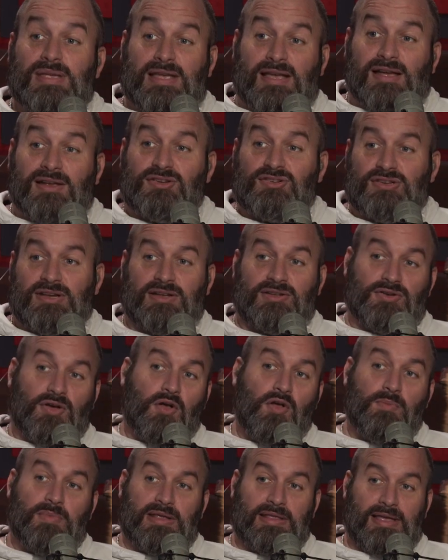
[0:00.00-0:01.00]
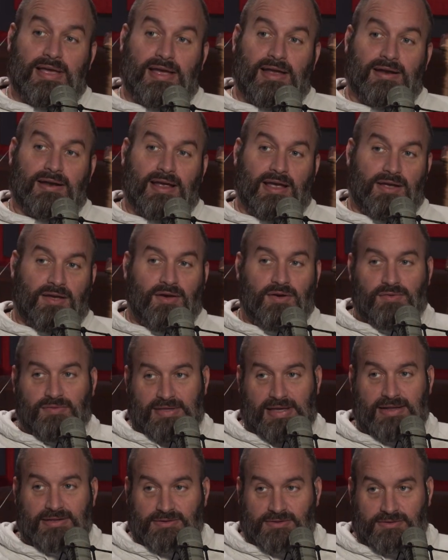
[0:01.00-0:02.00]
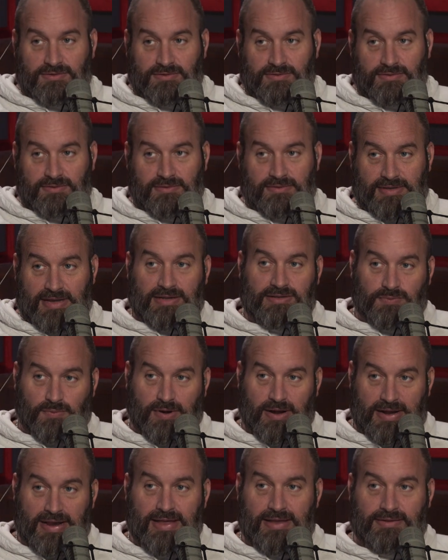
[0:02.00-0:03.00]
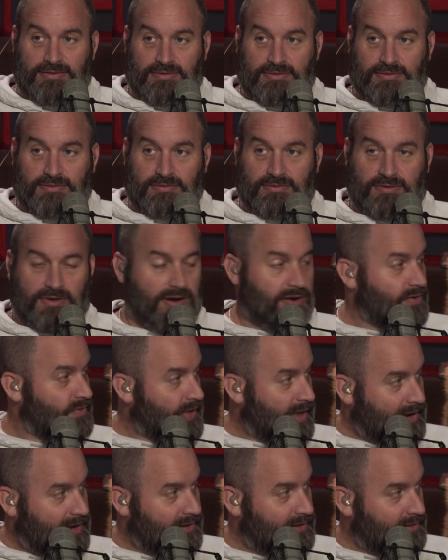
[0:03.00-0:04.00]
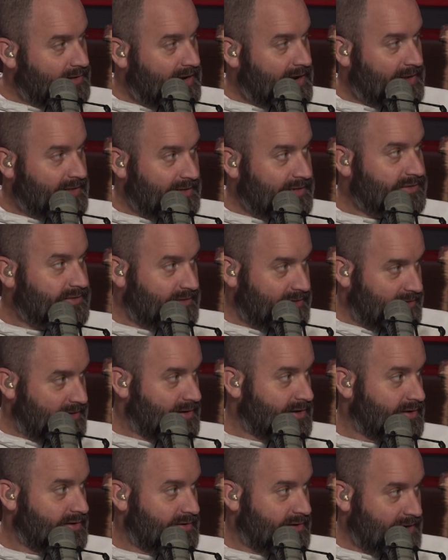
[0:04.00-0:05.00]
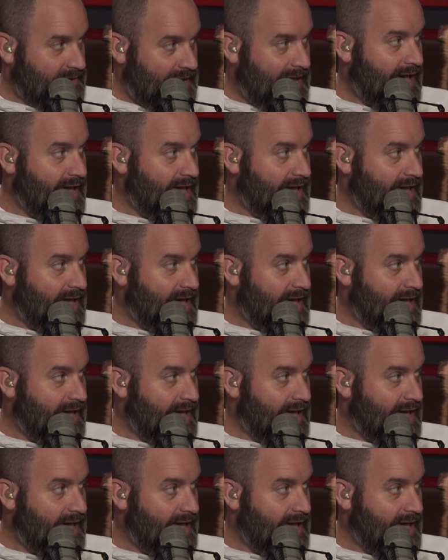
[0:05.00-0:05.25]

because she had told me that, I go, that's what it is. You know, at least it added